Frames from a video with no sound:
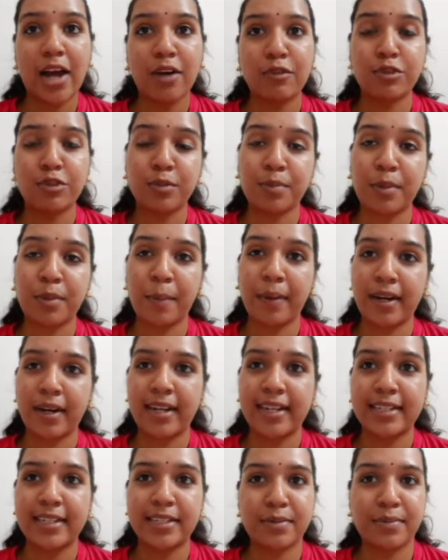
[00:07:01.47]
to prepare
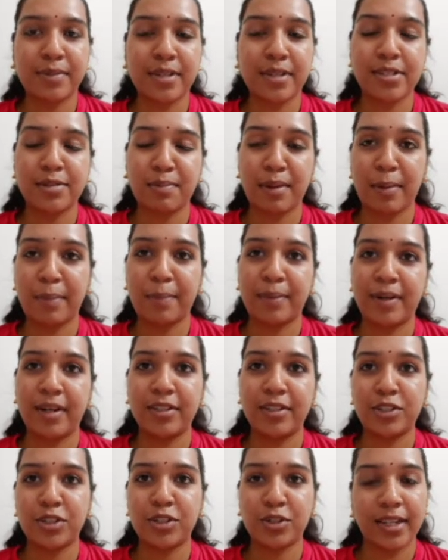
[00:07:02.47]
a litmus paper
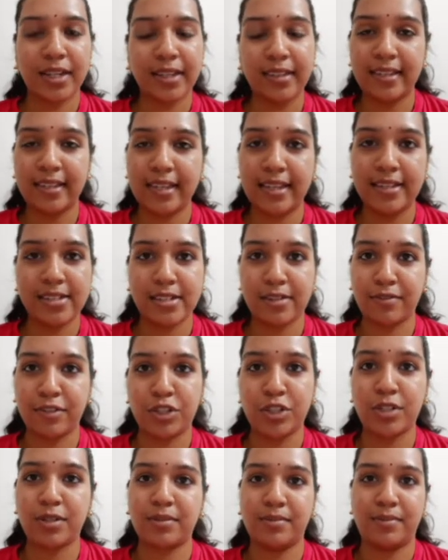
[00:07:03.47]
during these
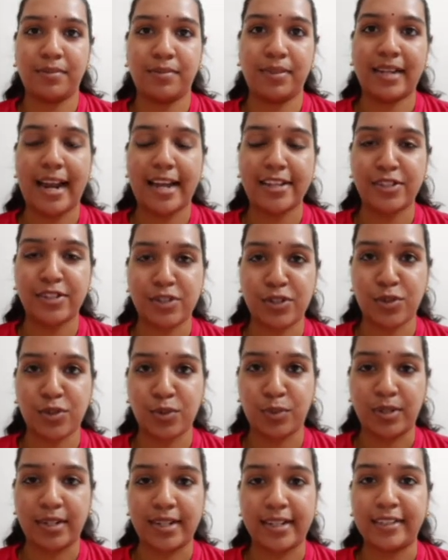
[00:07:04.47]
revision classes
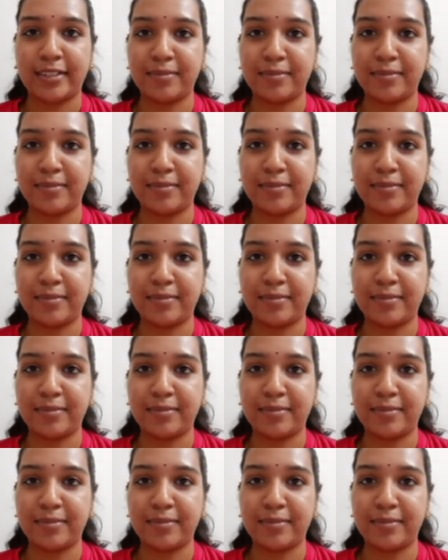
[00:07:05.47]
only.